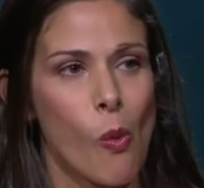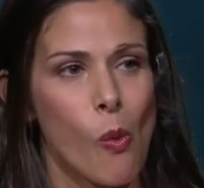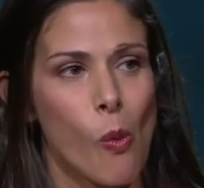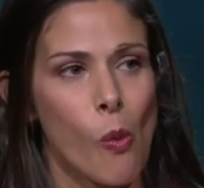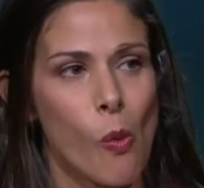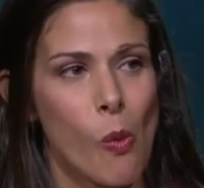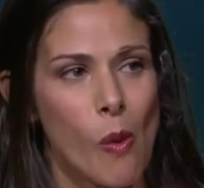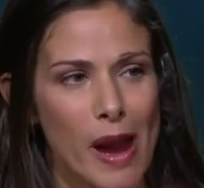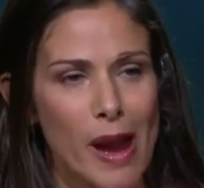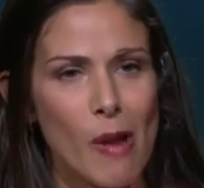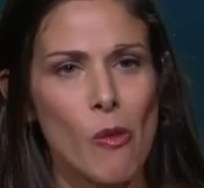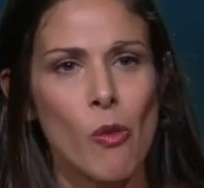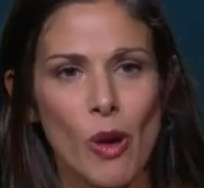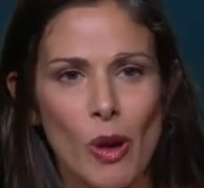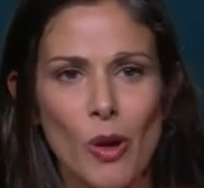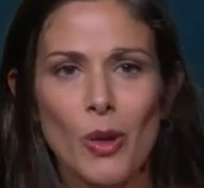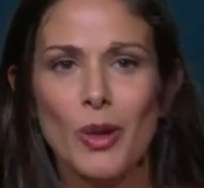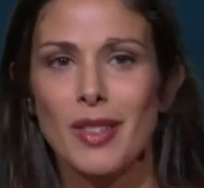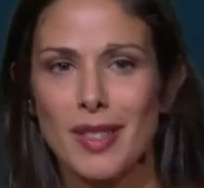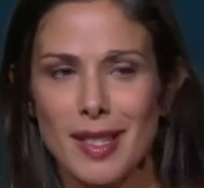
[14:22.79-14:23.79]
we
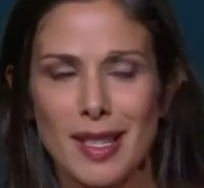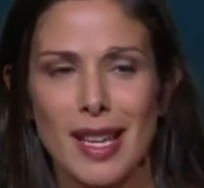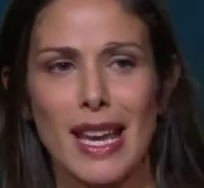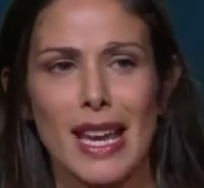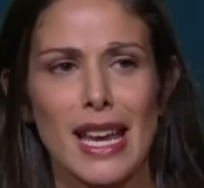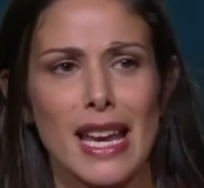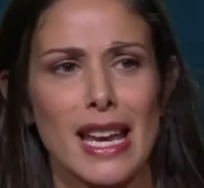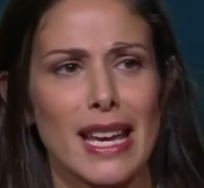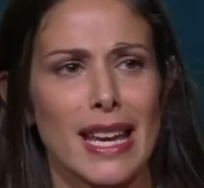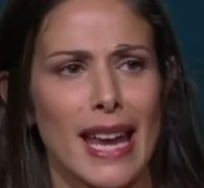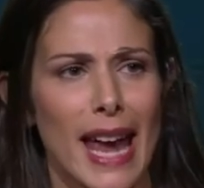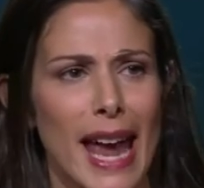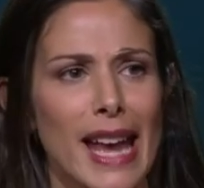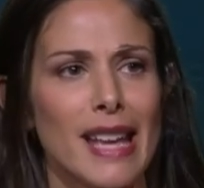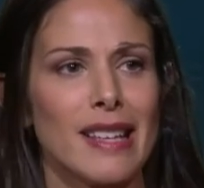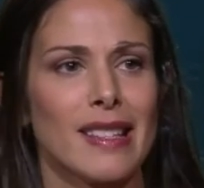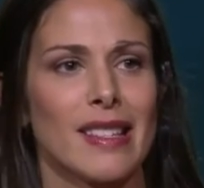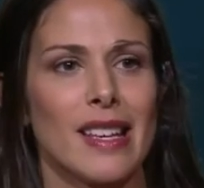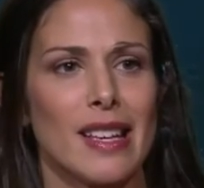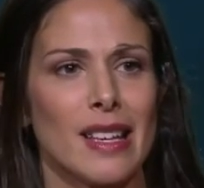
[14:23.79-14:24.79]
will see
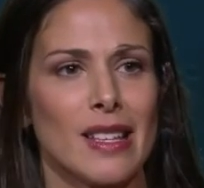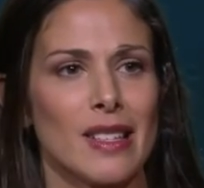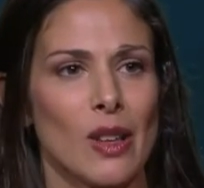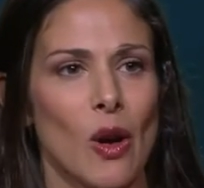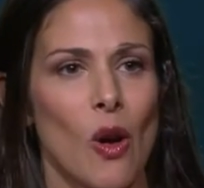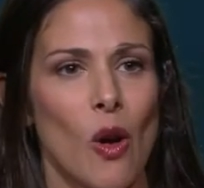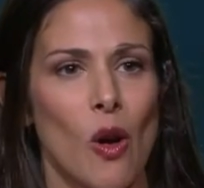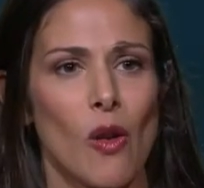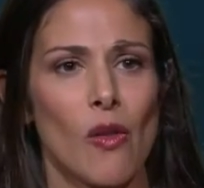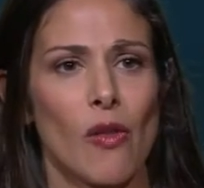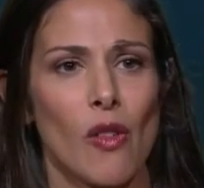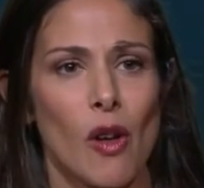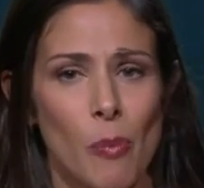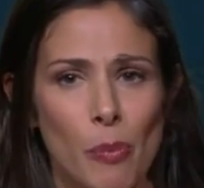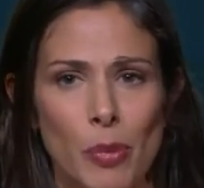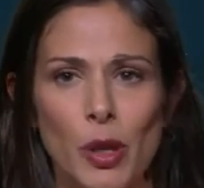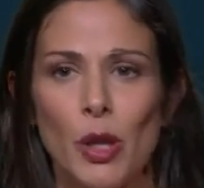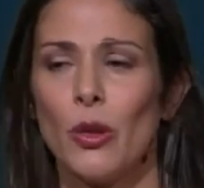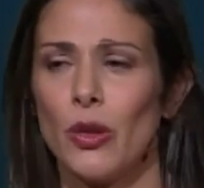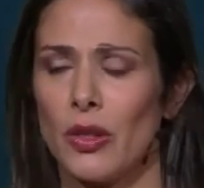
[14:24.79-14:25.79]
cases of
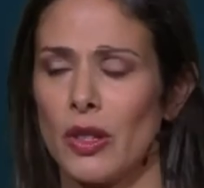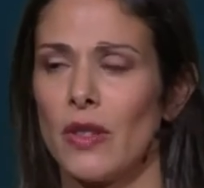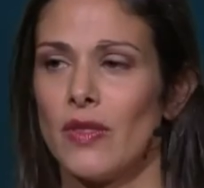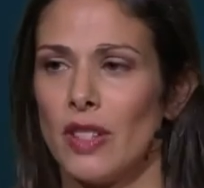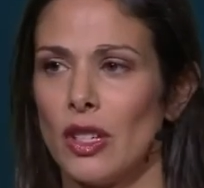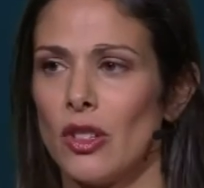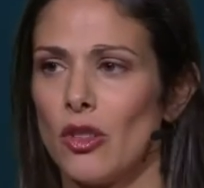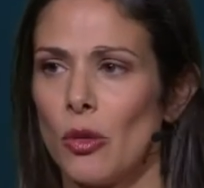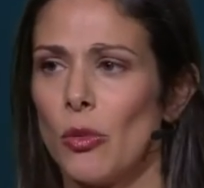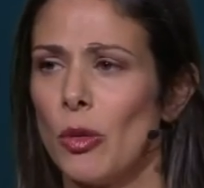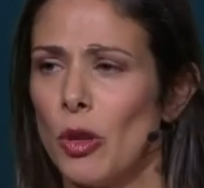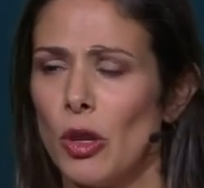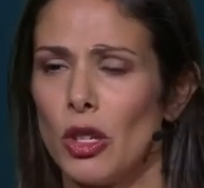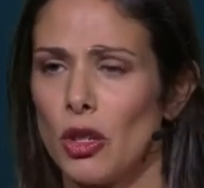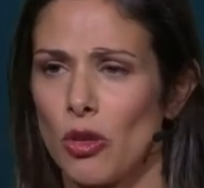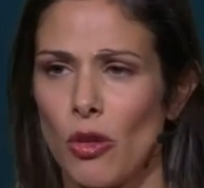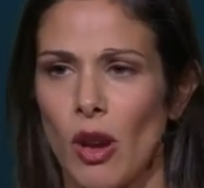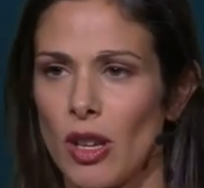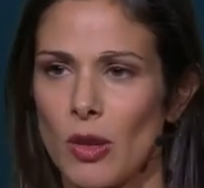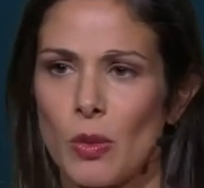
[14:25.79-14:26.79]
abuse of distributed
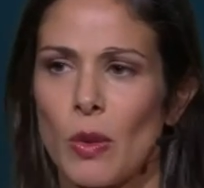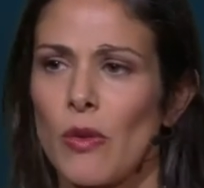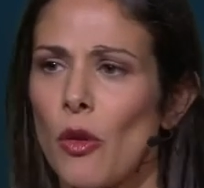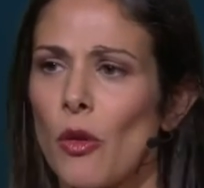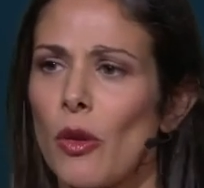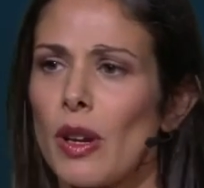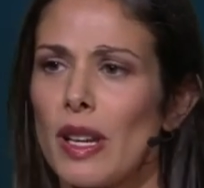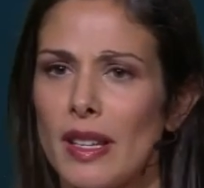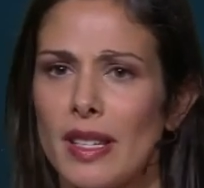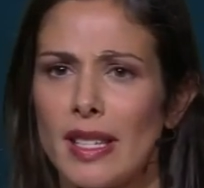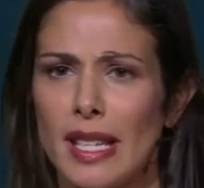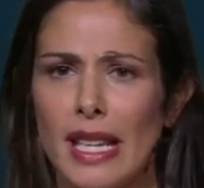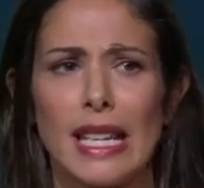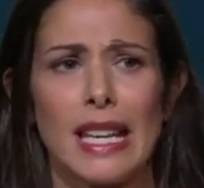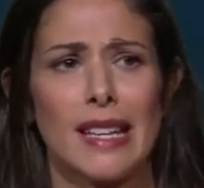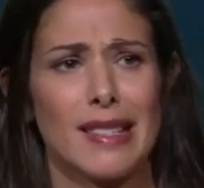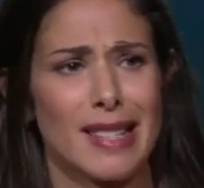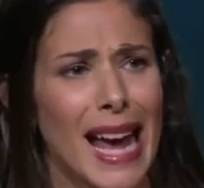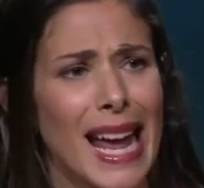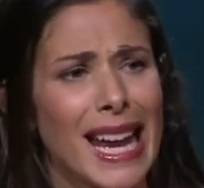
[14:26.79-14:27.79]
trust. We've already seen
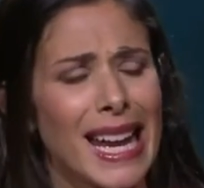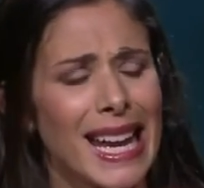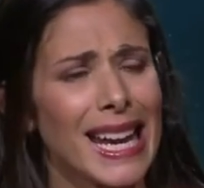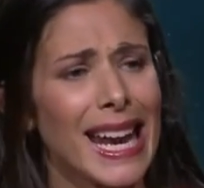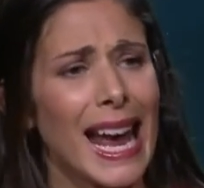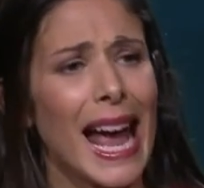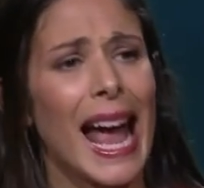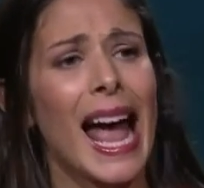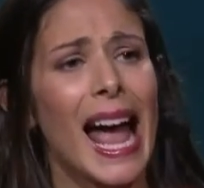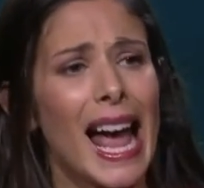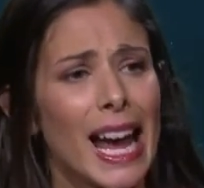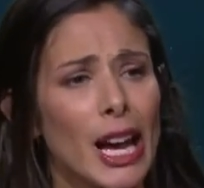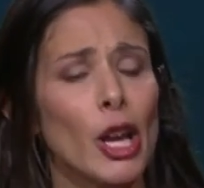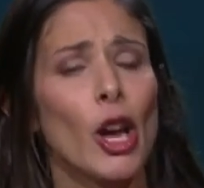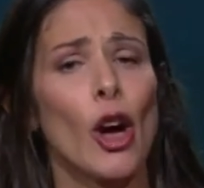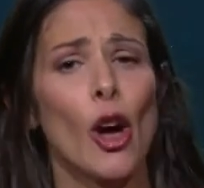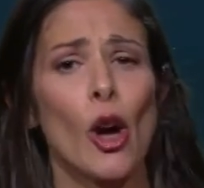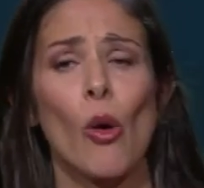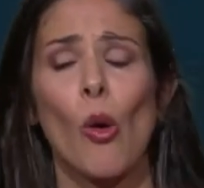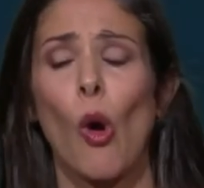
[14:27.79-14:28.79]
this, and it can
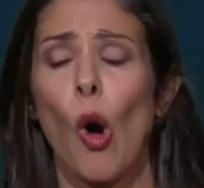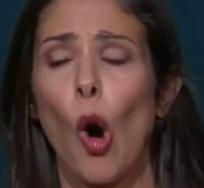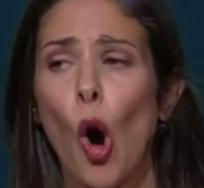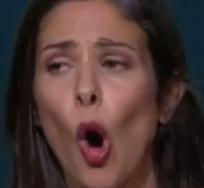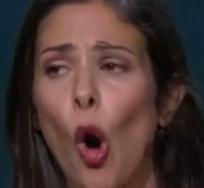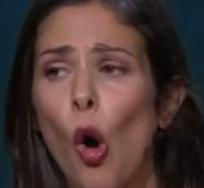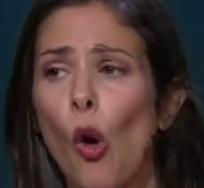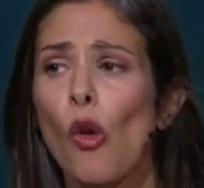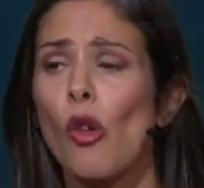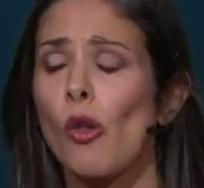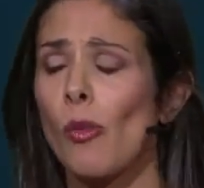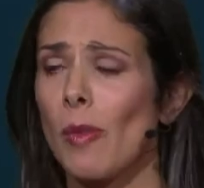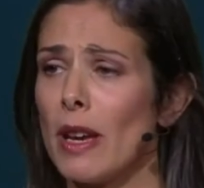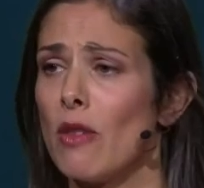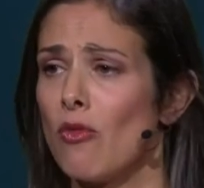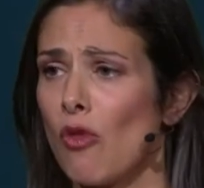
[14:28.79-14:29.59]
go horribly